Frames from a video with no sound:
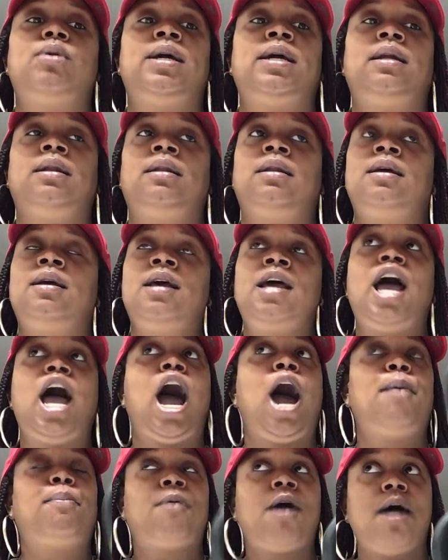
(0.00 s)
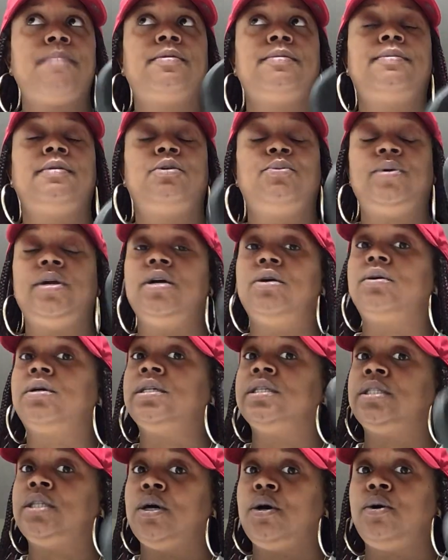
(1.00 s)
And I probably will,
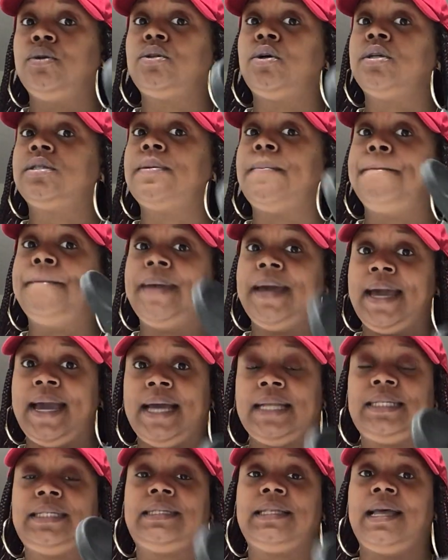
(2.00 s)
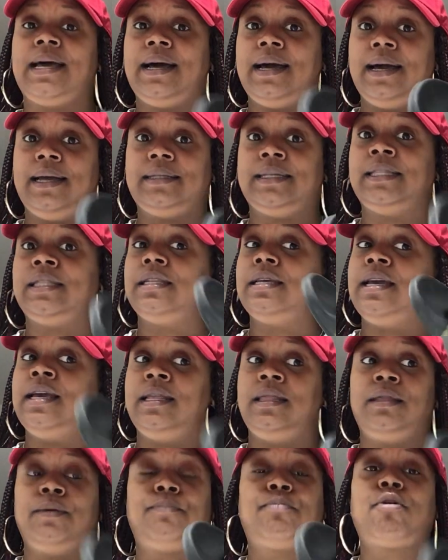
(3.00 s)
because those are some bad slides,
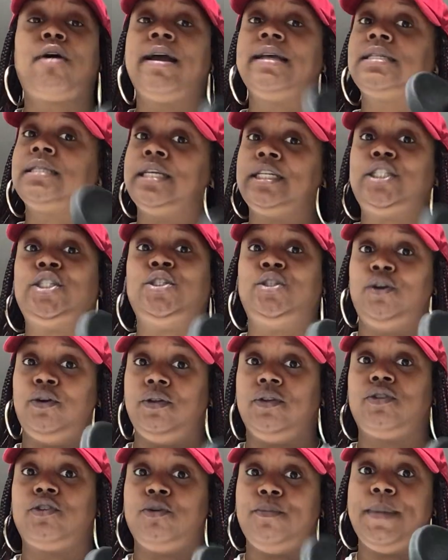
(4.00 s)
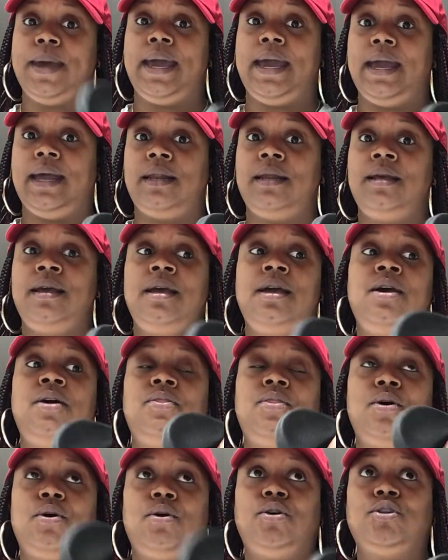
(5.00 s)
and the price lets you know that they're bad.
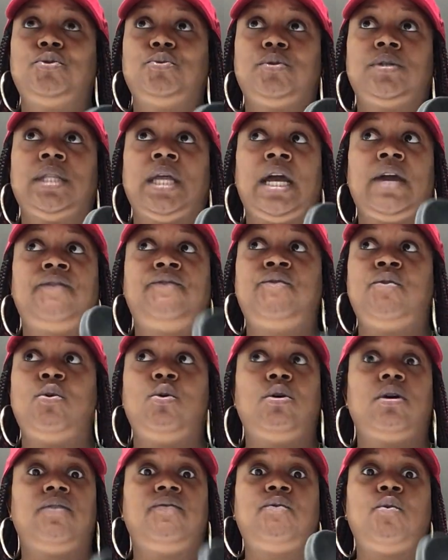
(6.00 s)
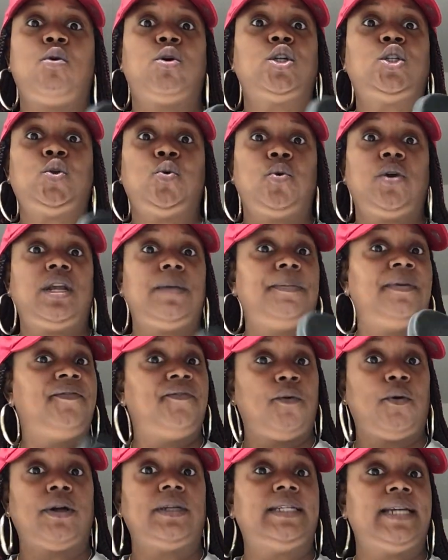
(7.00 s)
Those were like $420
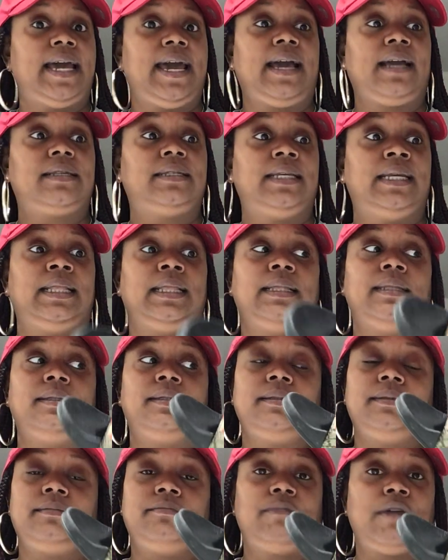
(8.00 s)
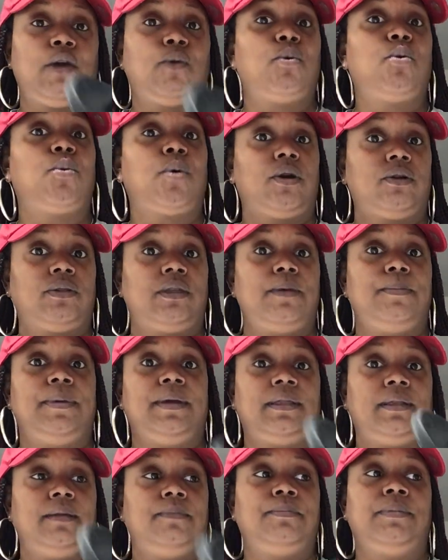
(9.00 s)
before tax, and they were worth it,
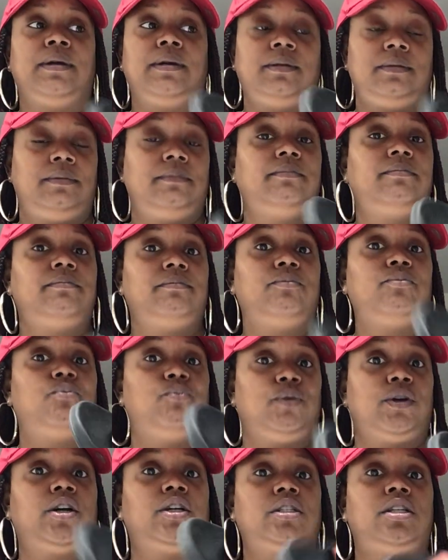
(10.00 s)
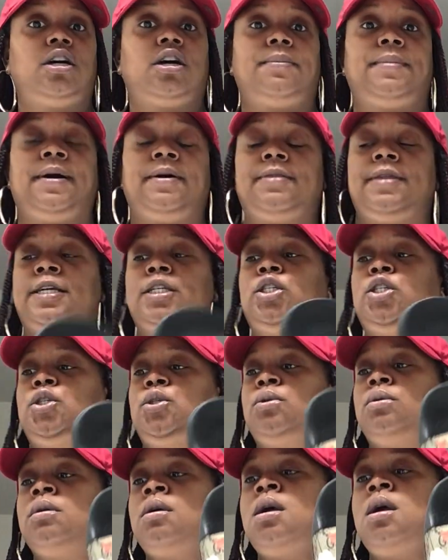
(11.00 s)
but we're going to talk about that
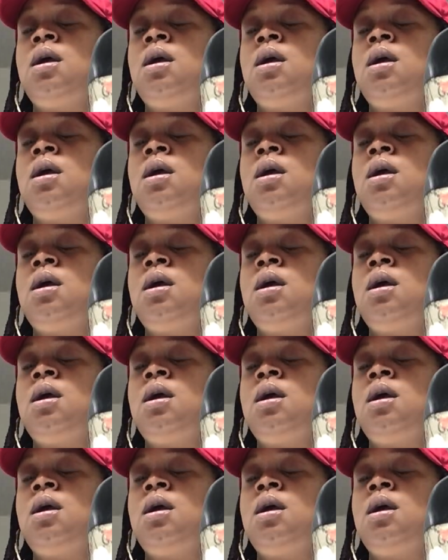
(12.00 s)
shoe.